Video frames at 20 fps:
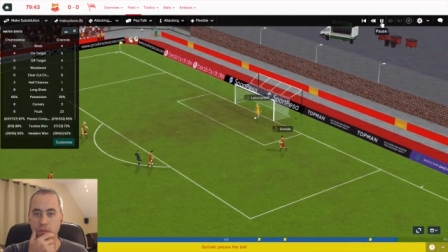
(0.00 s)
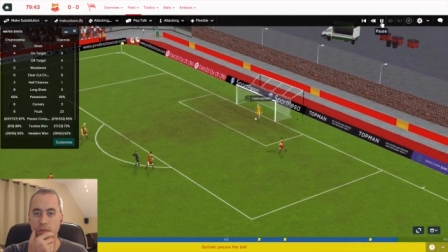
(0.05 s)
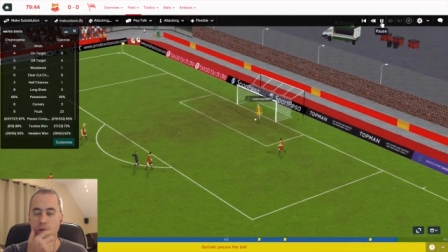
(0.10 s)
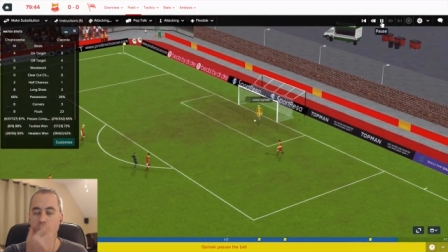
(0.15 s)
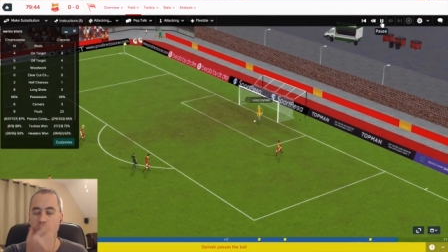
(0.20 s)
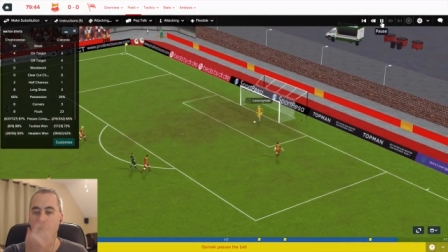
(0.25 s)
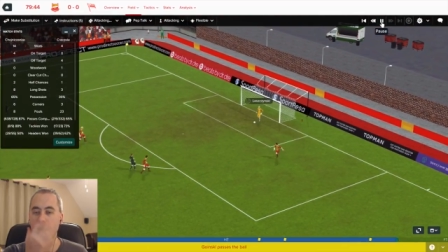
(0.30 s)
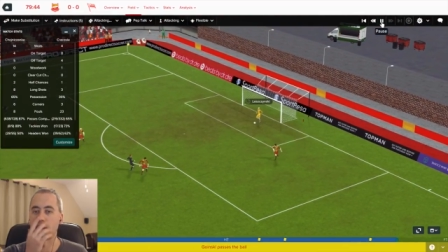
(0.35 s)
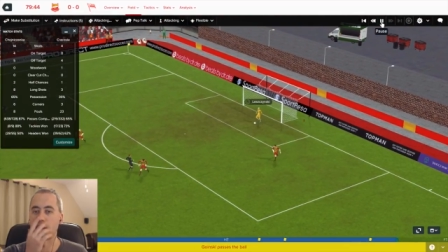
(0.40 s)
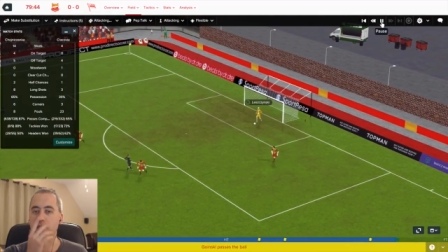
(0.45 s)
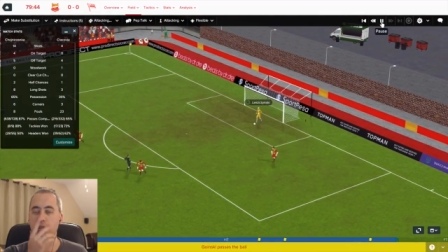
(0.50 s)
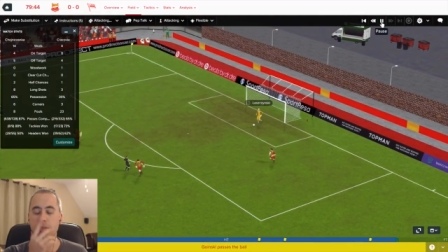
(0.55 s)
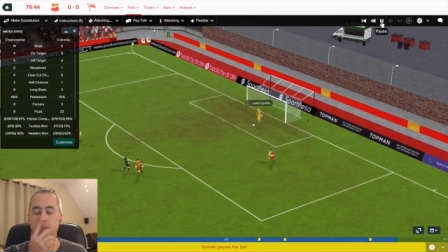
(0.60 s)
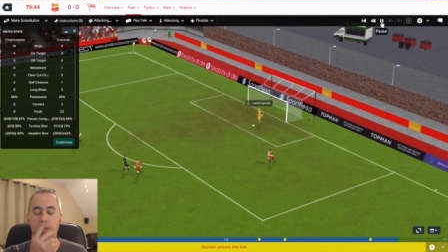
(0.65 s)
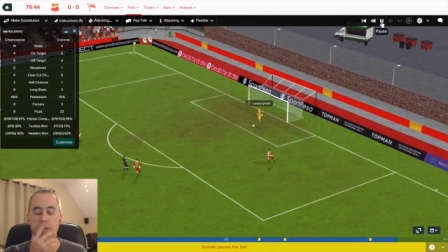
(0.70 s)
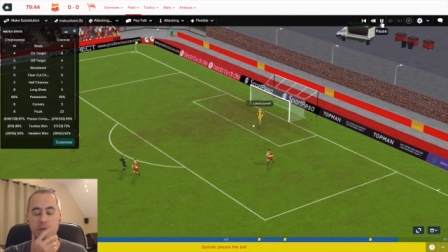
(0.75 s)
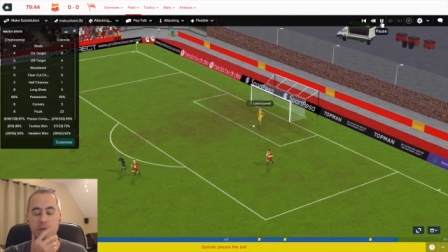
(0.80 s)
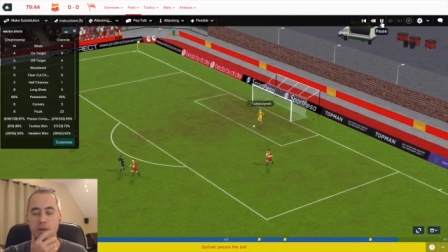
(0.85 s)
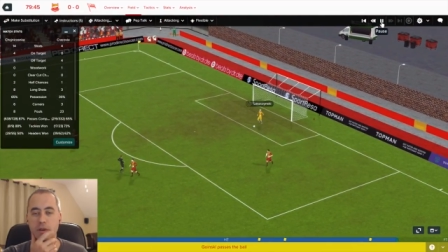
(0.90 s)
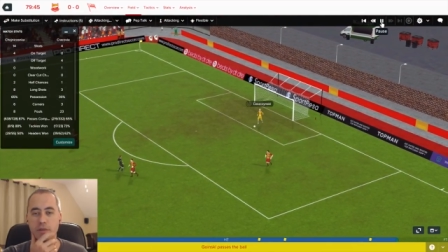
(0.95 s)
oh gosh, that
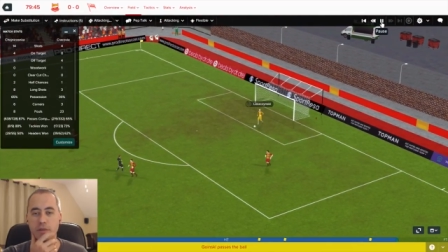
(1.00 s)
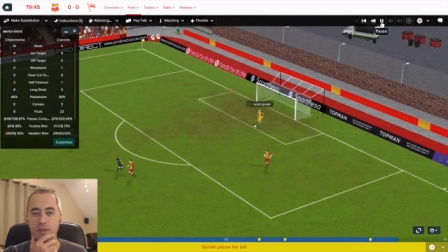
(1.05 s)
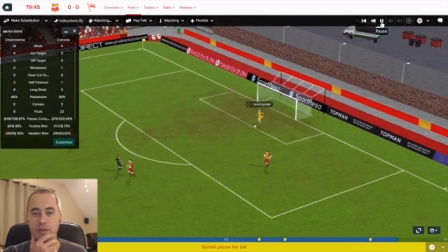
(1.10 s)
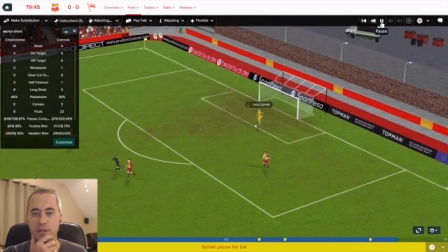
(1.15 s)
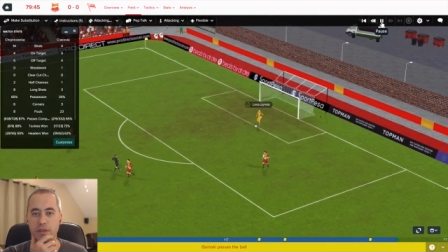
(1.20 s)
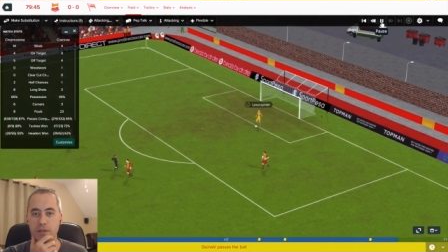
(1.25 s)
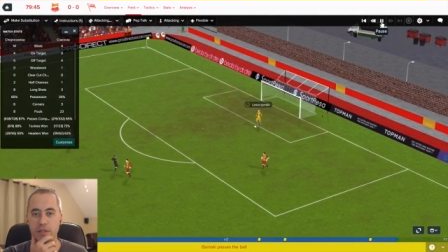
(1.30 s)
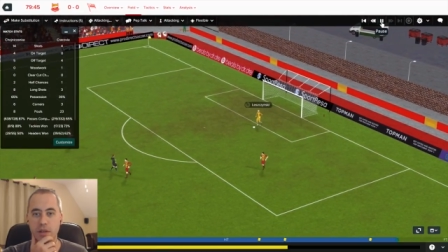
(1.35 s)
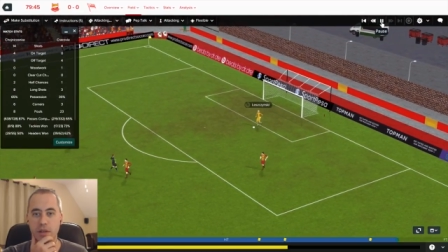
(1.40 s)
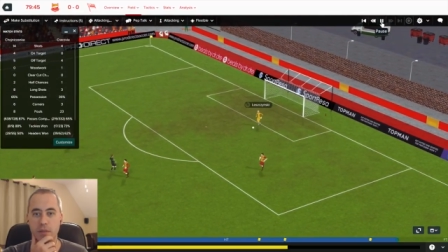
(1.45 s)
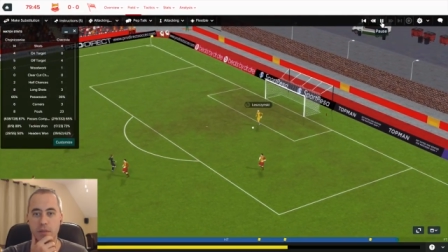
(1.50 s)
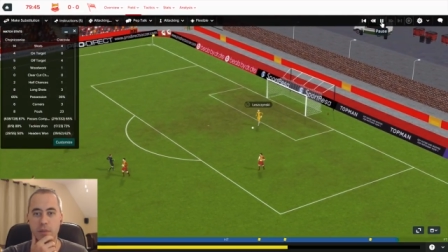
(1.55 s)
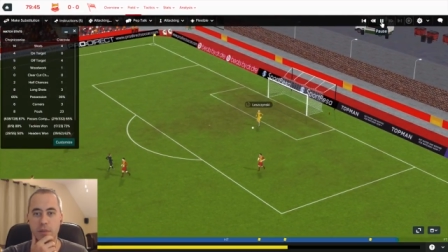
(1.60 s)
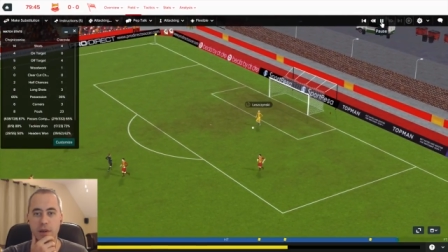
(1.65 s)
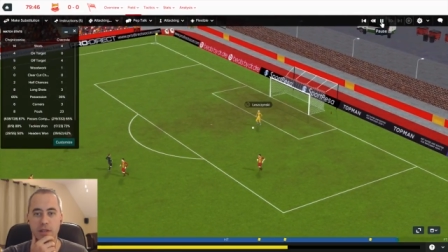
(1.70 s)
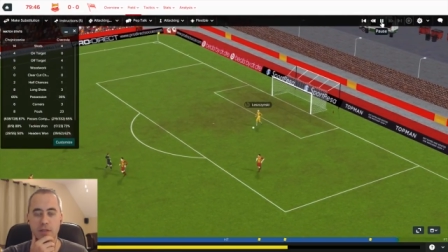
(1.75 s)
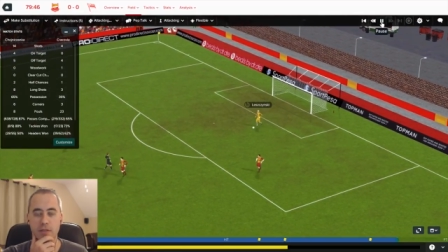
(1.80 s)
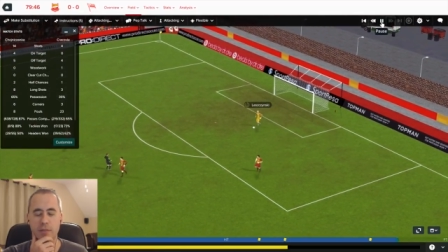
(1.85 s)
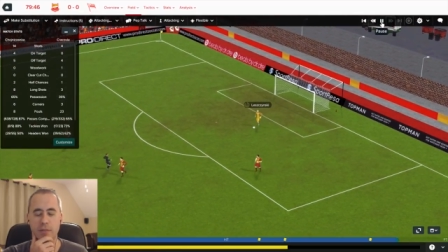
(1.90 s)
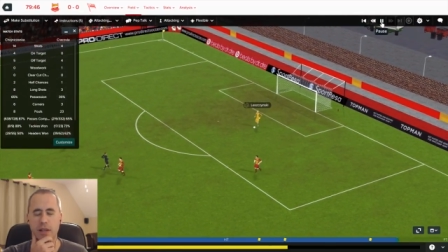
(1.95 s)
makes me nervous every time they
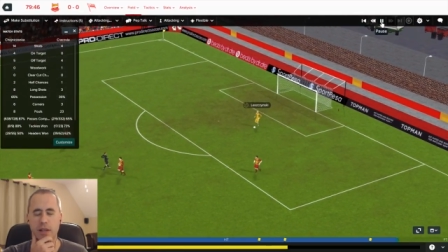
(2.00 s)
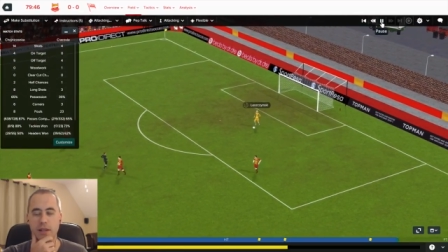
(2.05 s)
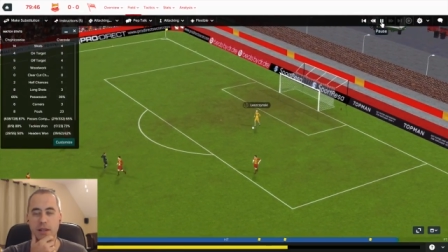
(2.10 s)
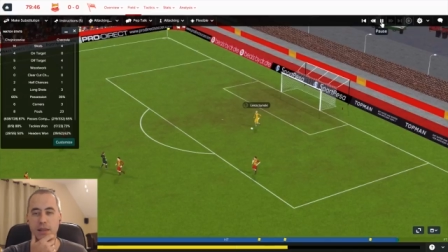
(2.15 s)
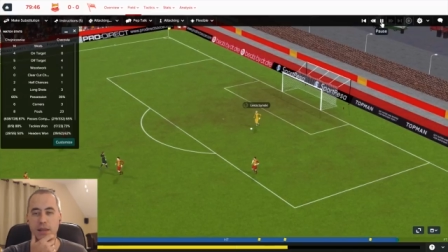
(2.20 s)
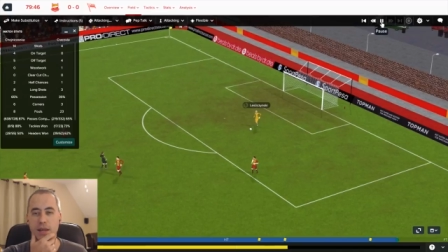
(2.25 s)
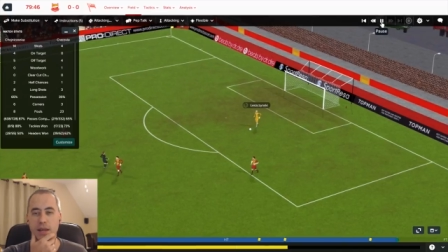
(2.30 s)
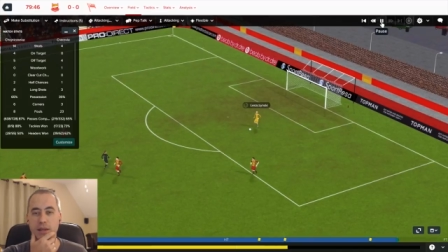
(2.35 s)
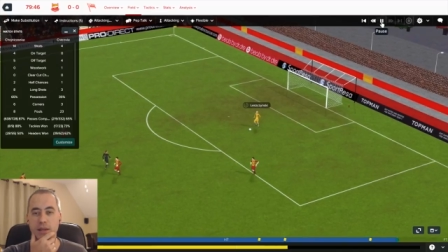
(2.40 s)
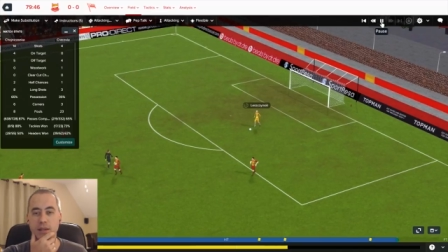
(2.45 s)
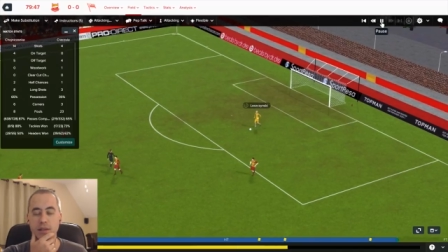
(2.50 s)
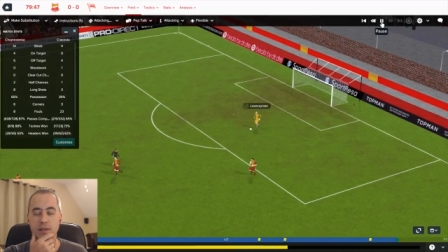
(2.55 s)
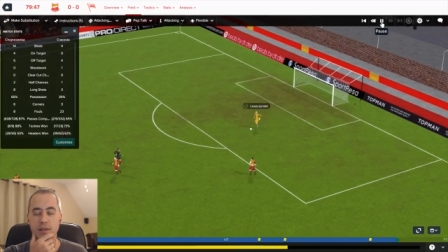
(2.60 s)
pass it back like that.